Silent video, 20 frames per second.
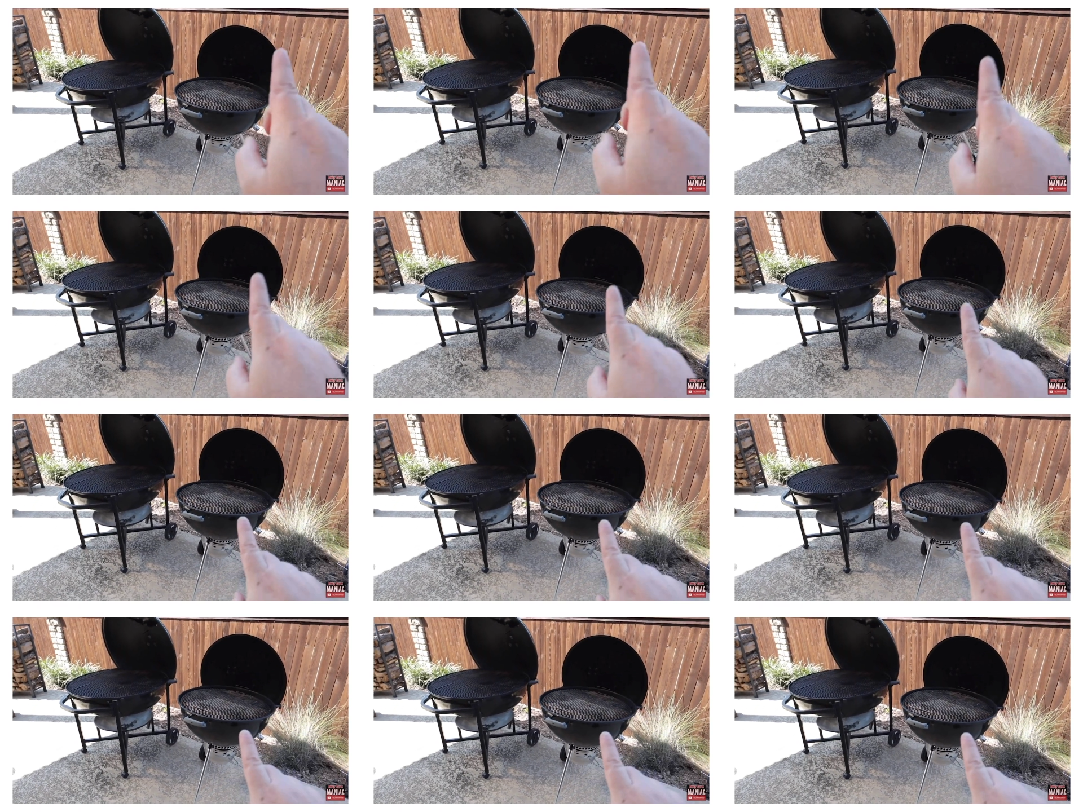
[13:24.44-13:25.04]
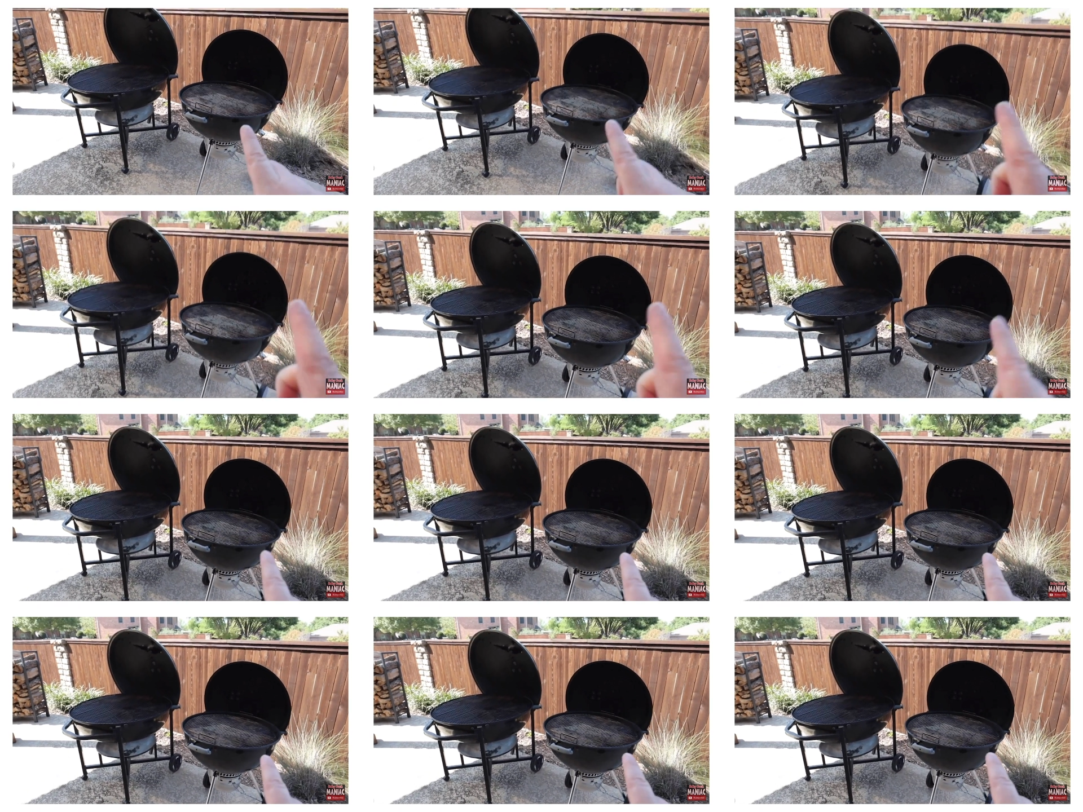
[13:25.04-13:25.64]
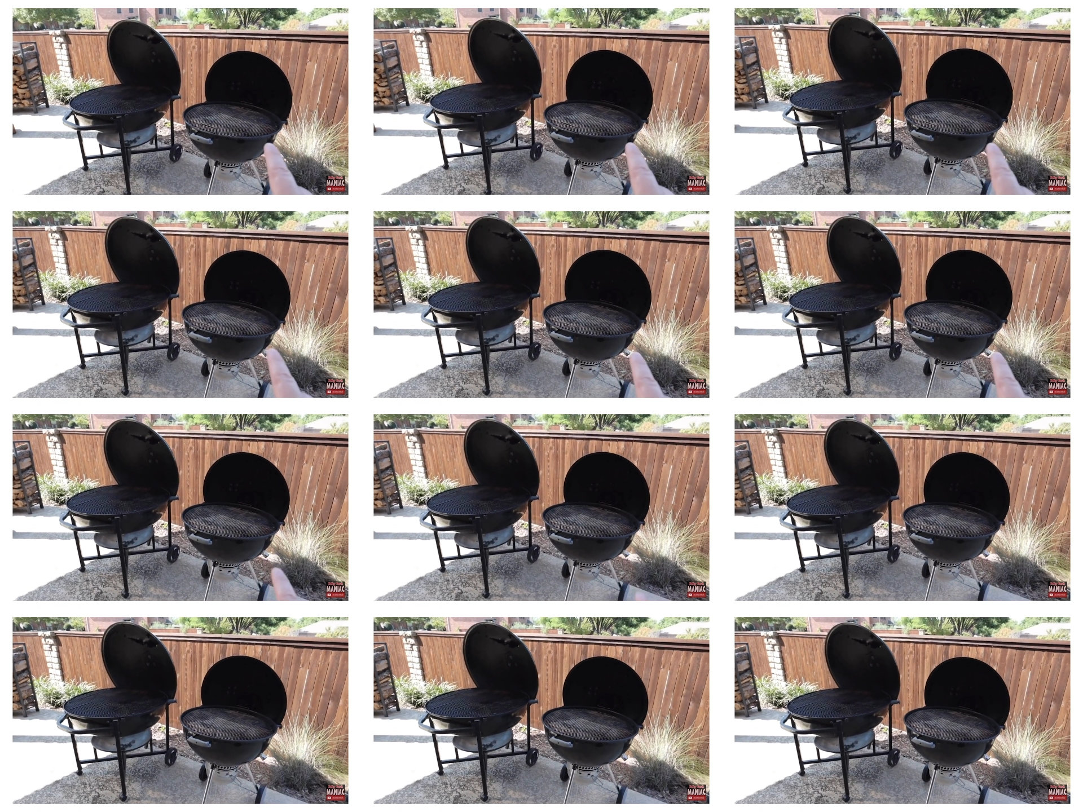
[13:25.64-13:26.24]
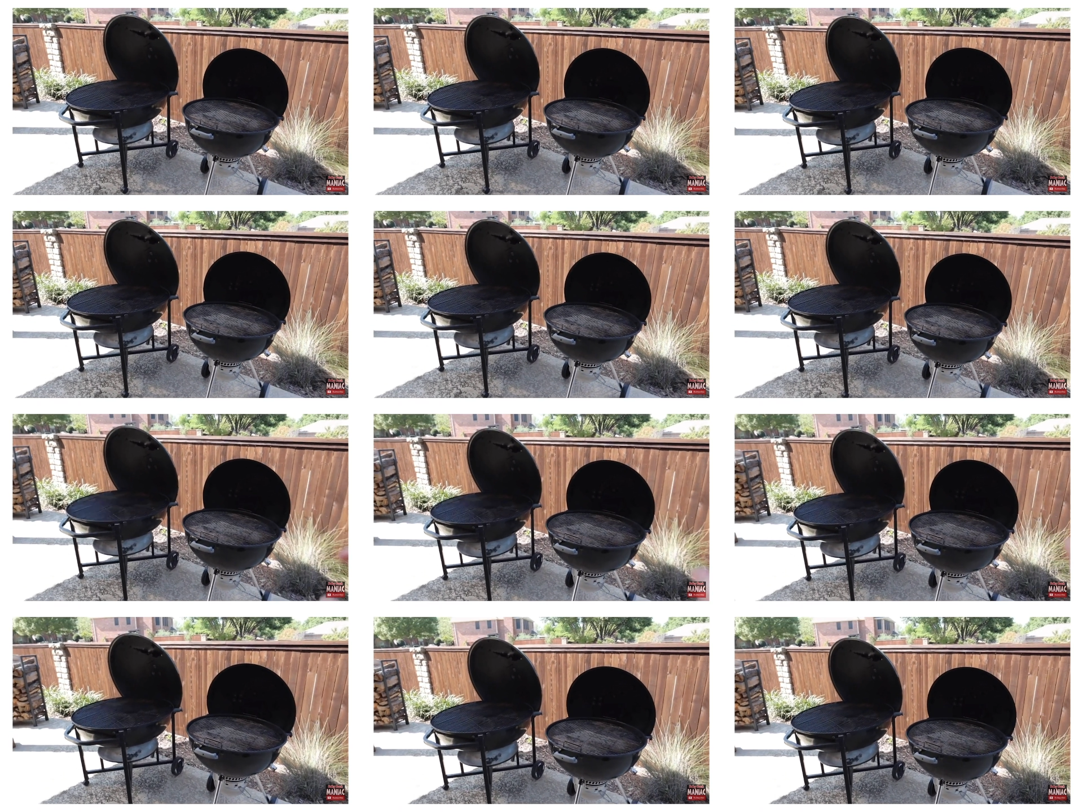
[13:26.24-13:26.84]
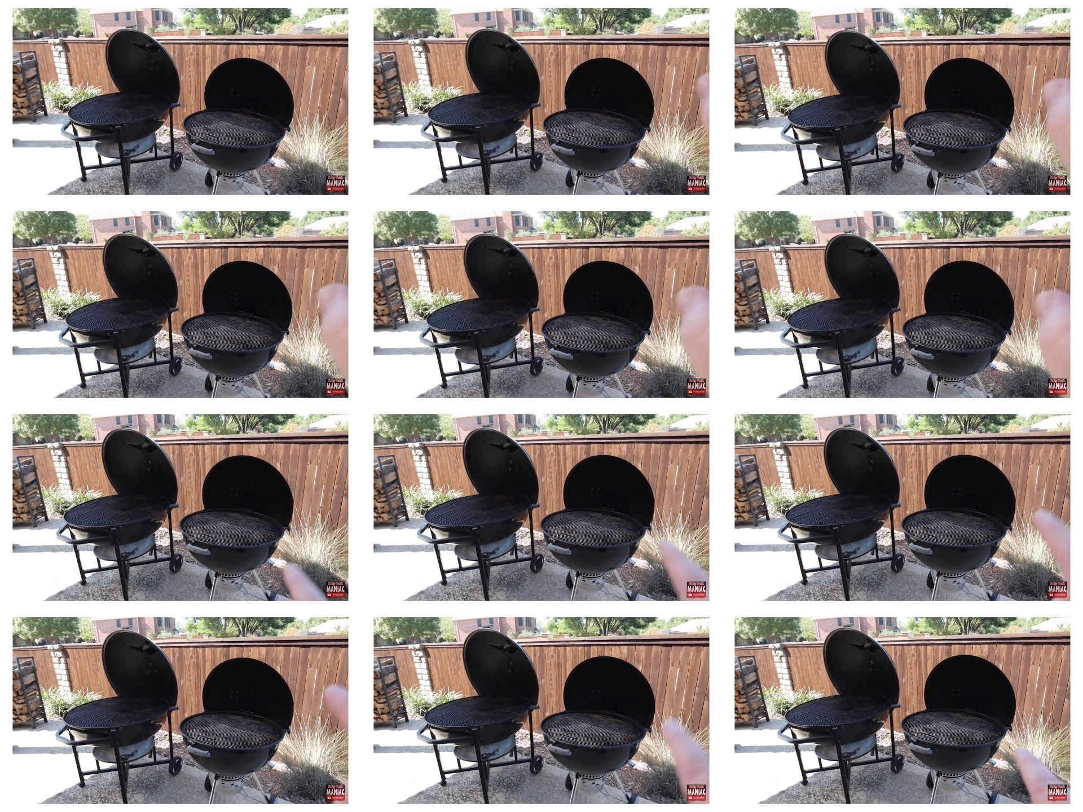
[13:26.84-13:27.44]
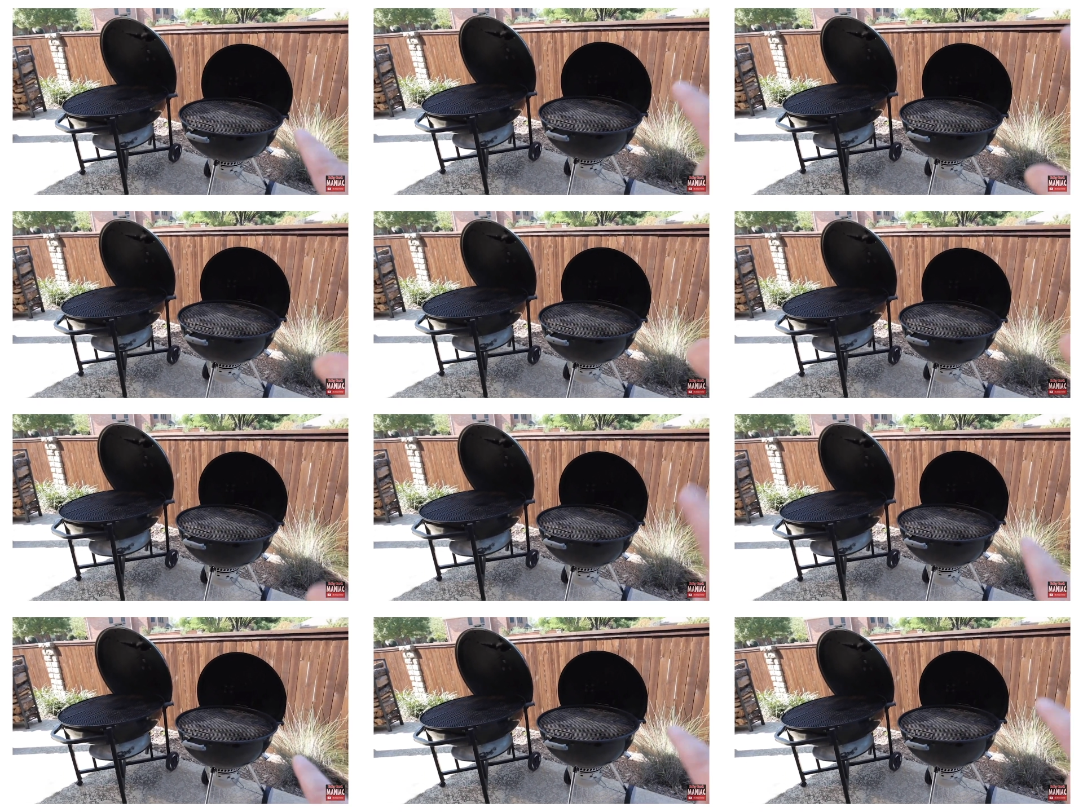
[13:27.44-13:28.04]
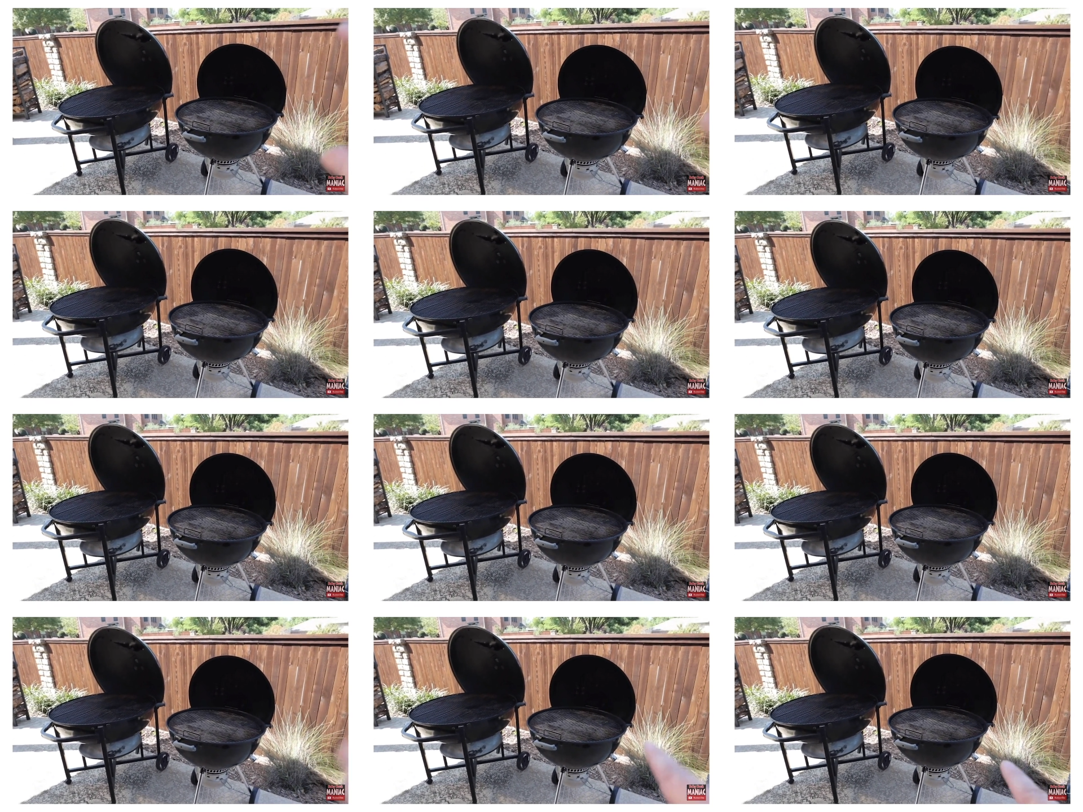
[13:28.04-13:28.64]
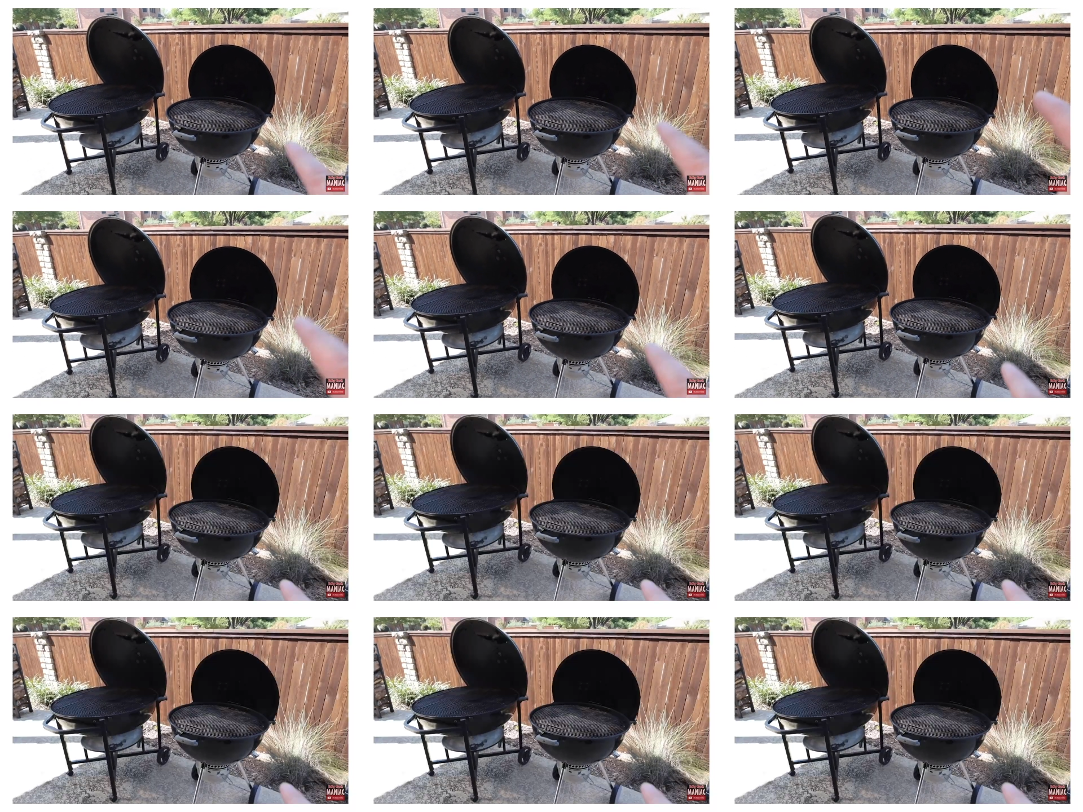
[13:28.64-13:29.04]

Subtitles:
(no speaker visible)